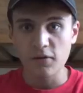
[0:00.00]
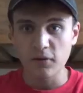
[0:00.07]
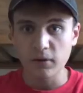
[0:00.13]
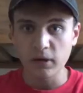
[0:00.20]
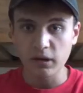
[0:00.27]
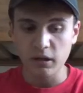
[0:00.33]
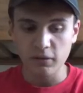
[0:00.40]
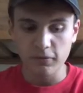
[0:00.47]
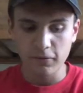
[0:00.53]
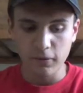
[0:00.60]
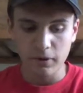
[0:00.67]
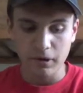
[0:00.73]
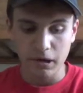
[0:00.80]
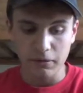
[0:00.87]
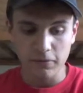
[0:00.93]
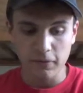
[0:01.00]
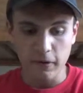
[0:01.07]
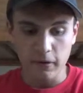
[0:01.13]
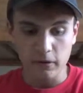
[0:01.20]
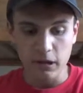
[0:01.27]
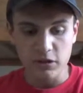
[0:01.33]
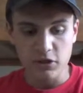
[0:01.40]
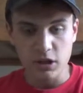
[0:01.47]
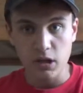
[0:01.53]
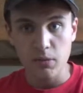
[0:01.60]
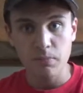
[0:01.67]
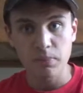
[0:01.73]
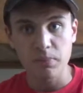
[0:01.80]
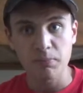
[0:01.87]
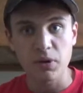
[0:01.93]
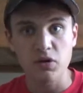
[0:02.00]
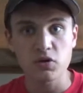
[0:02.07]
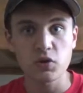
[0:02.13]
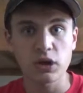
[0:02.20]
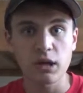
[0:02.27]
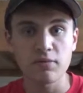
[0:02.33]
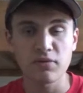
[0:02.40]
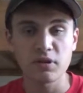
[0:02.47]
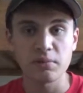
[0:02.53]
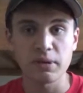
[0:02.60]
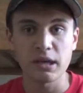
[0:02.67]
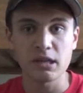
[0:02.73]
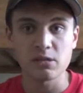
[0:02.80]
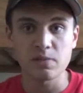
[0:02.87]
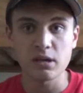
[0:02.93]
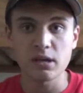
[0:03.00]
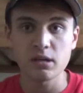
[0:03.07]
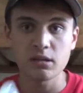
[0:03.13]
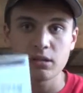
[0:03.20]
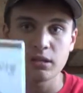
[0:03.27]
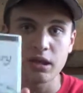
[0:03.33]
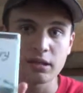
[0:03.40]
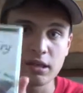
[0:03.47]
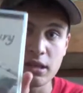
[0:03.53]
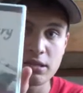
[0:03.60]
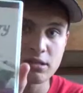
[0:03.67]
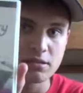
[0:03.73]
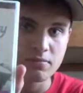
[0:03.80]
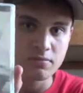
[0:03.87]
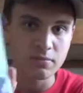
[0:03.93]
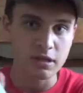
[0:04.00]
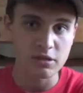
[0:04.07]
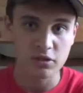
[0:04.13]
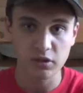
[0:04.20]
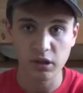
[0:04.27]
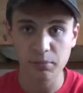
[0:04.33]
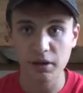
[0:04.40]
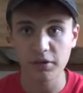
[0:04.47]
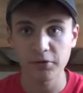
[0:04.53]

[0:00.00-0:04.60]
if you're looking for a fairly cheap puzzle game for the PSP, get this. It's only